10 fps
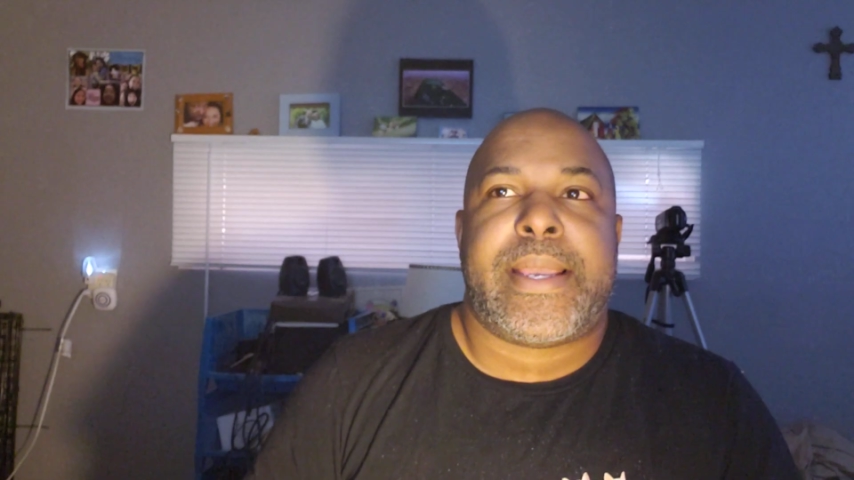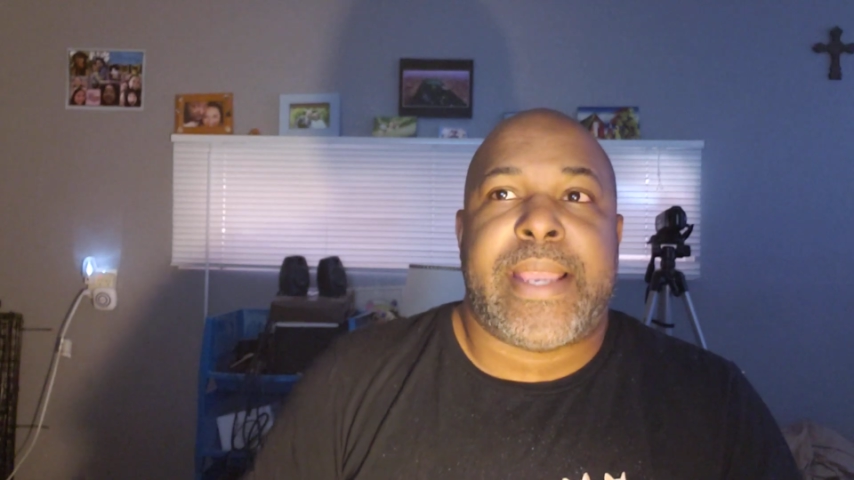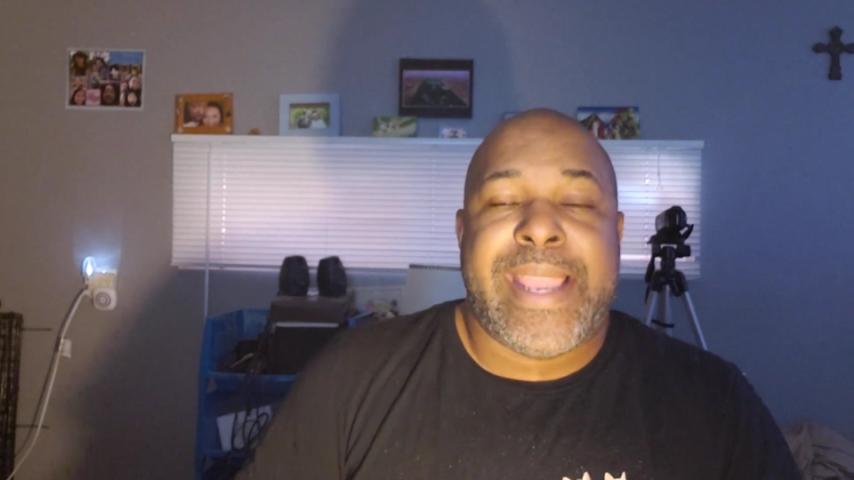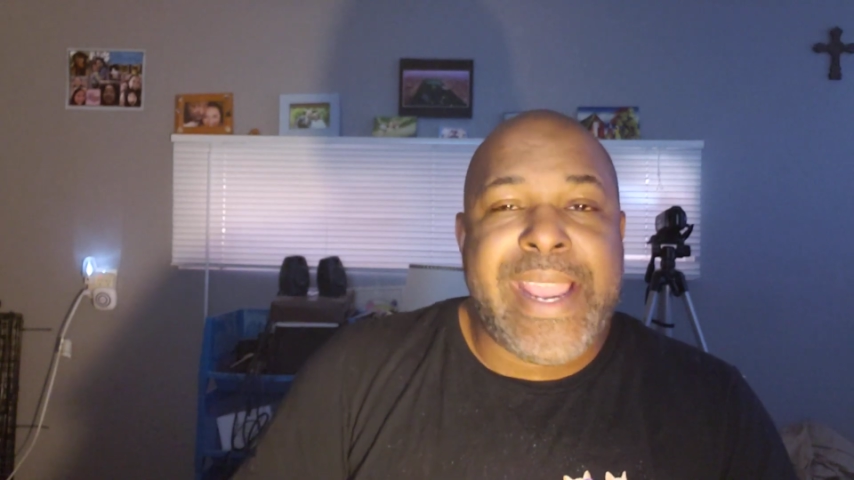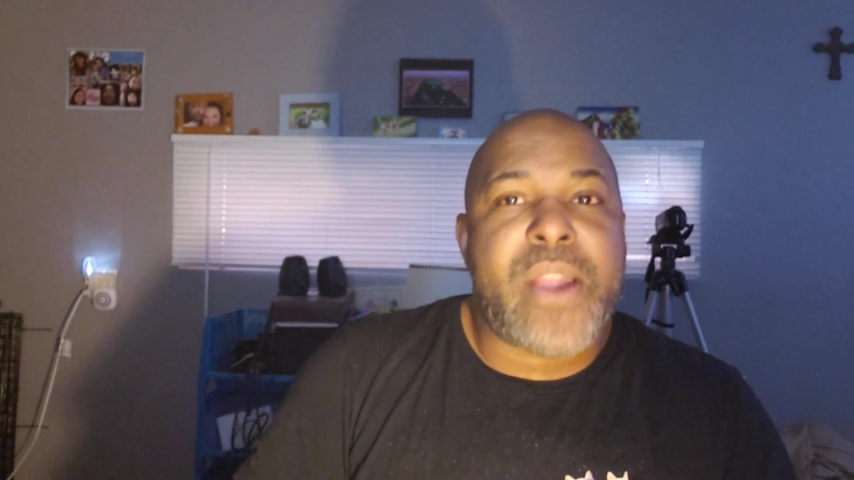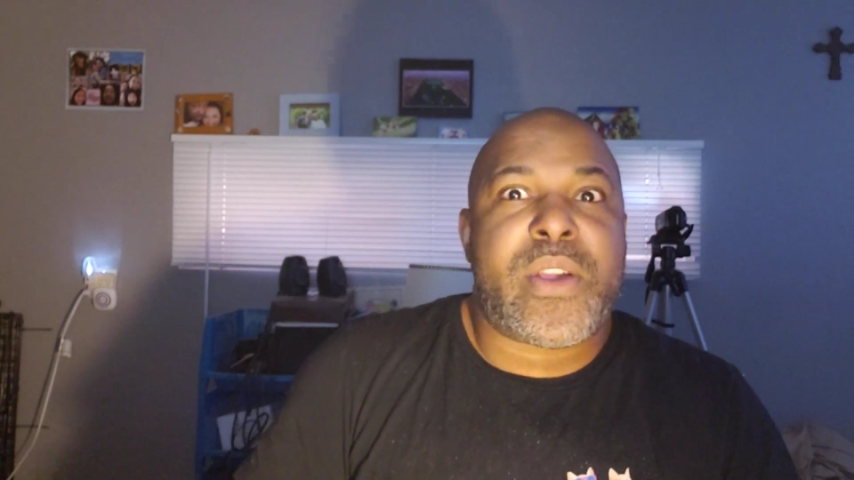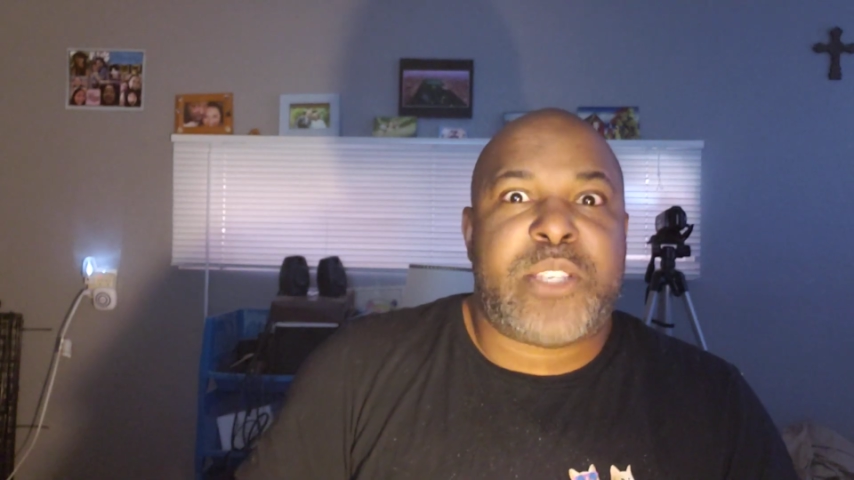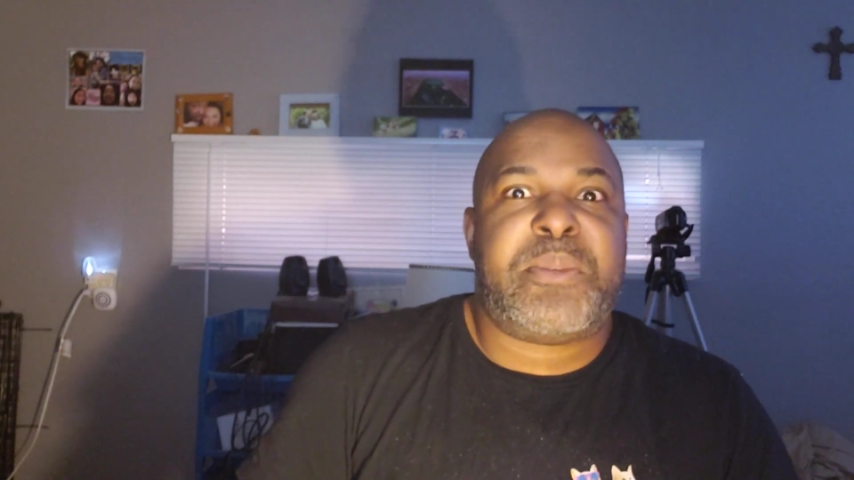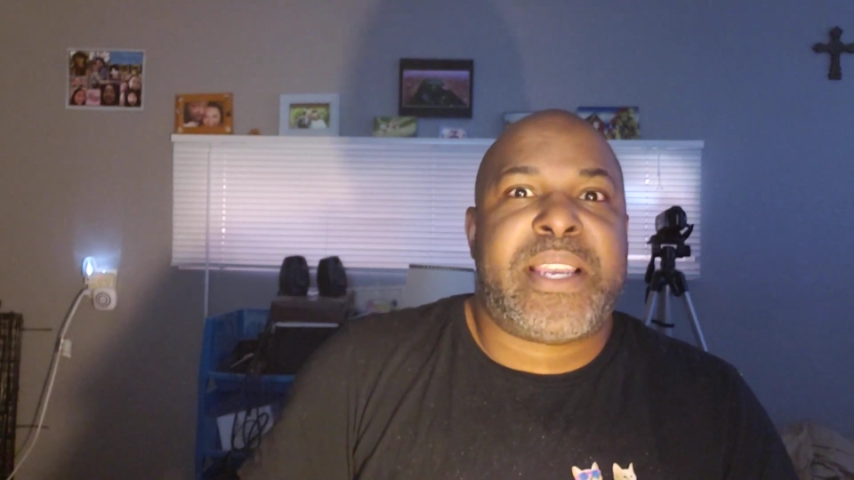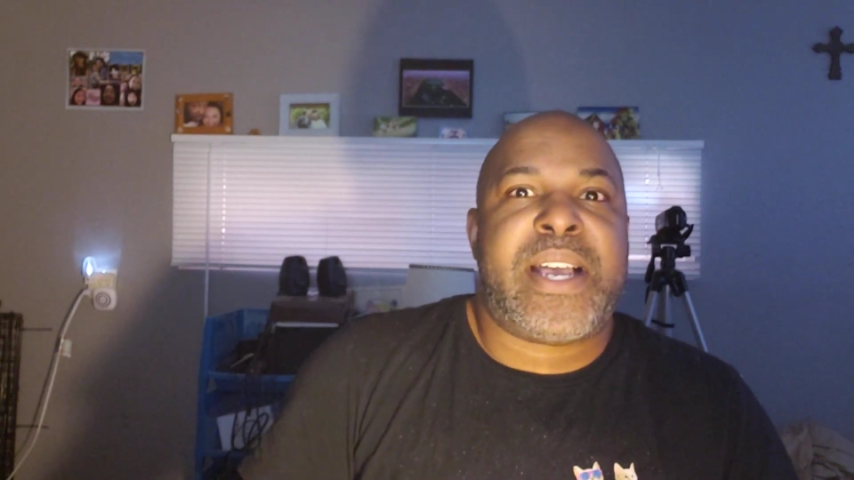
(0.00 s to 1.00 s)
here
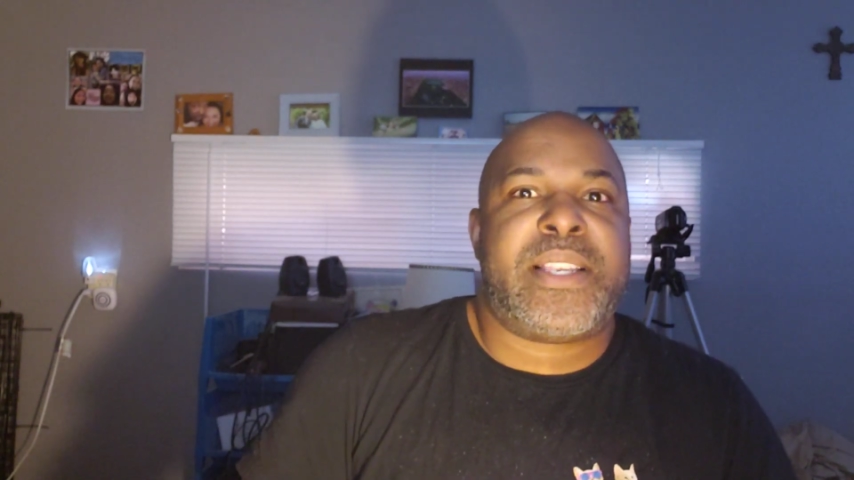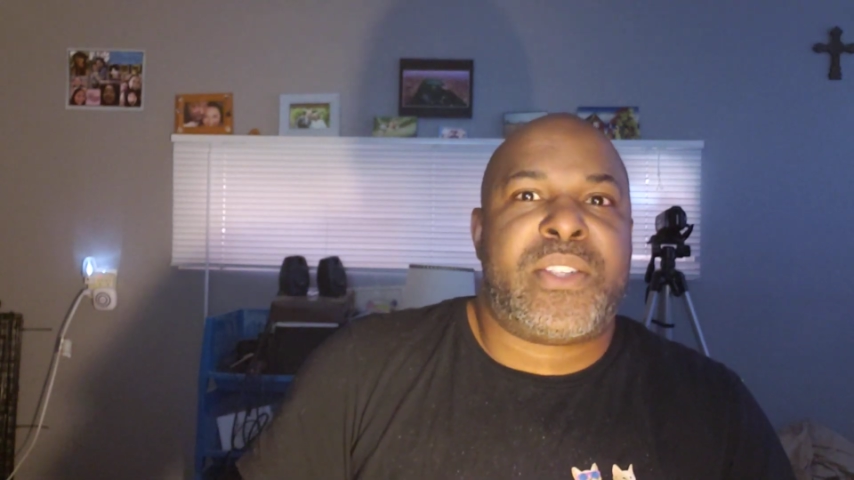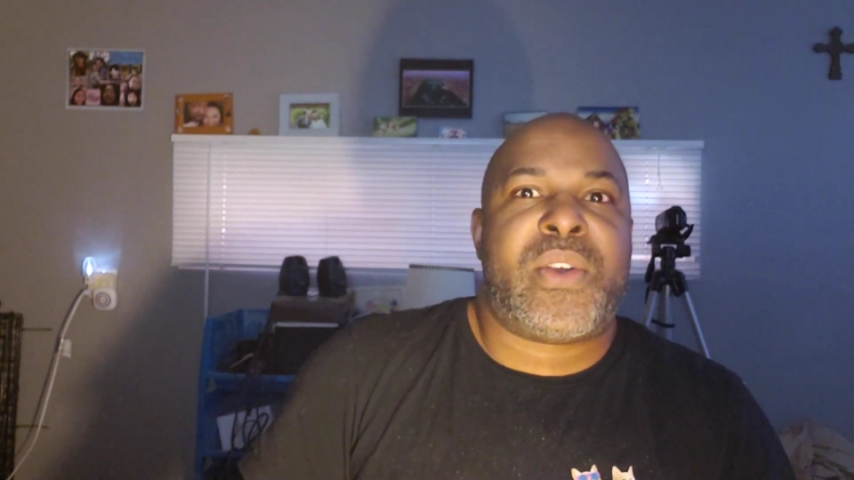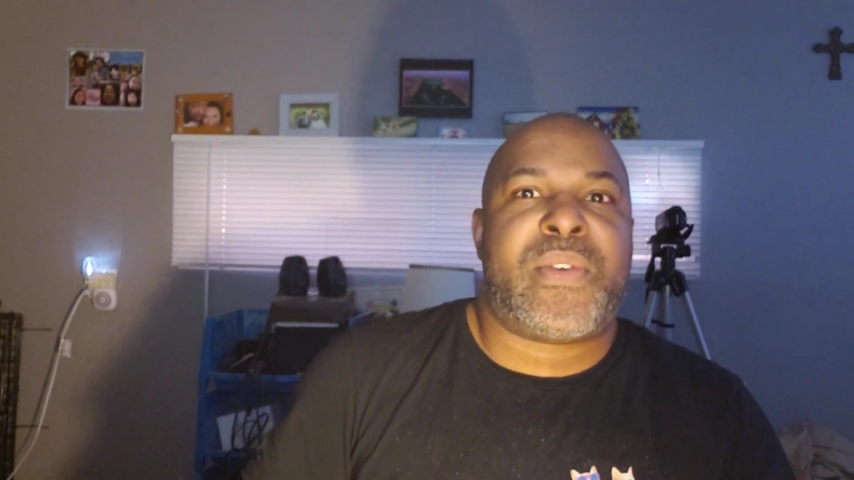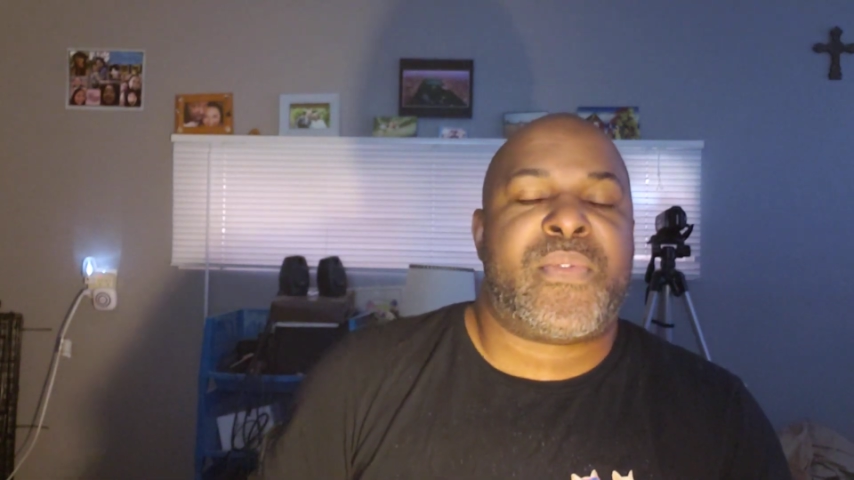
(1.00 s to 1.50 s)
it's because they're